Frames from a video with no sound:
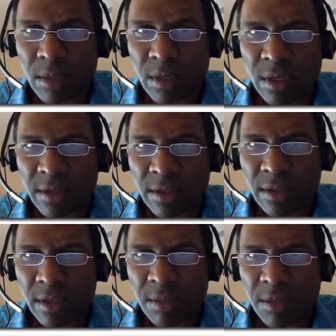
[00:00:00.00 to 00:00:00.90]

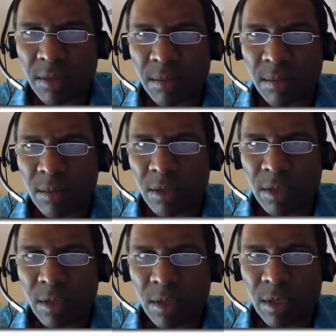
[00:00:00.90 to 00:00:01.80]
Initializing the opsum,
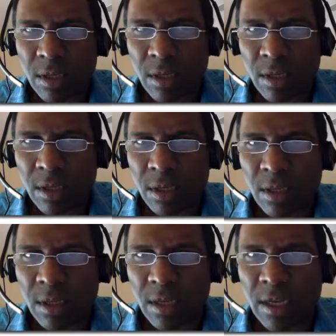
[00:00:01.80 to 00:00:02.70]

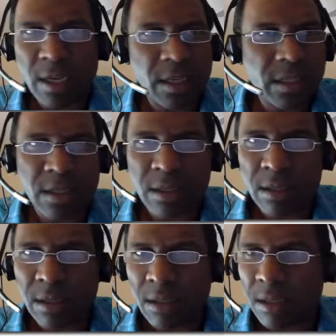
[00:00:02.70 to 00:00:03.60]
and it's
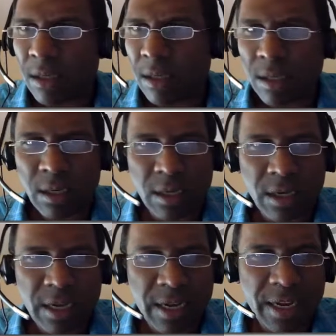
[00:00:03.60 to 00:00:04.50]

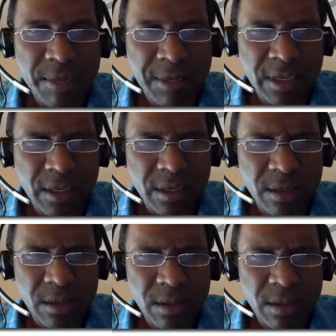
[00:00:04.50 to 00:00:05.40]
not happy.
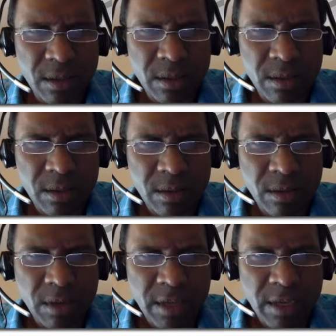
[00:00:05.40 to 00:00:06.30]

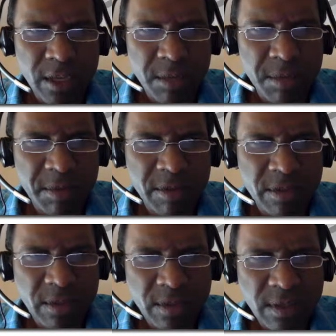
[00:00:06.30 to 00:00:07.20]
Okay, there can be many
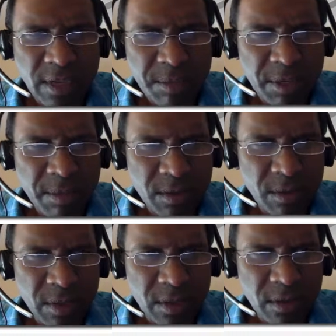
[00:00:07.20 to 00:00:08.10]
reasons it's not happy, but
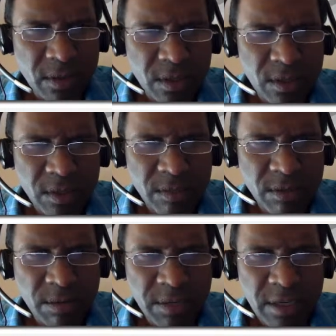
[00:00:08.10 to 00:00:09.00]
we at least know it's
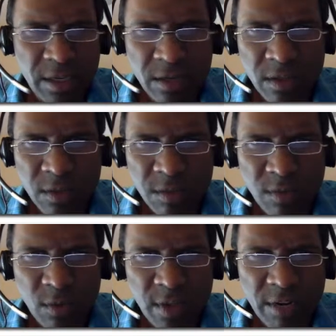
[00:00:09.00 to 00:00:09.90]
probably here, since
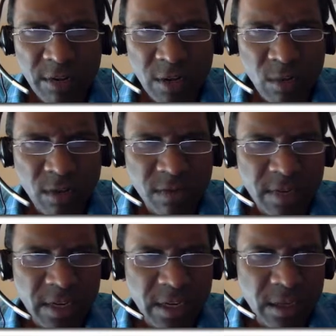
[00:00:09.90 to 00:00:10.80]
before that everything worked
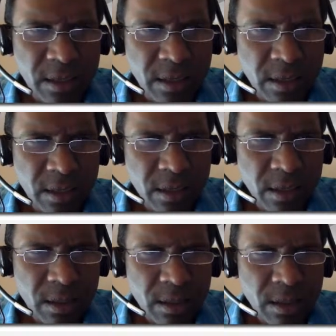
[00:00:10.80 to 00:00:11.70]
fine.
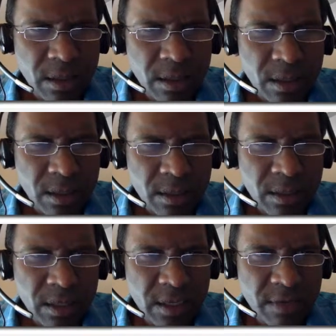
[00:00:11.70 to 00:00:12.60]
Let's
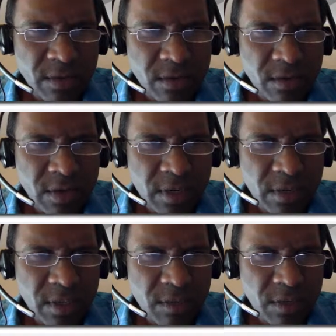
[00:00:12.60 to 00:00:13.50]
first try and
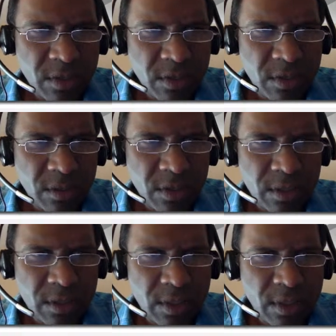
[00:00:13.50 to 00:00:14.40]
see if we just do
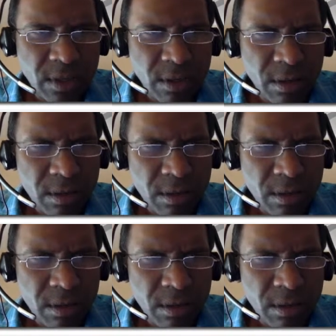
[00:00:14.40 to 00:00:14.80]
this here.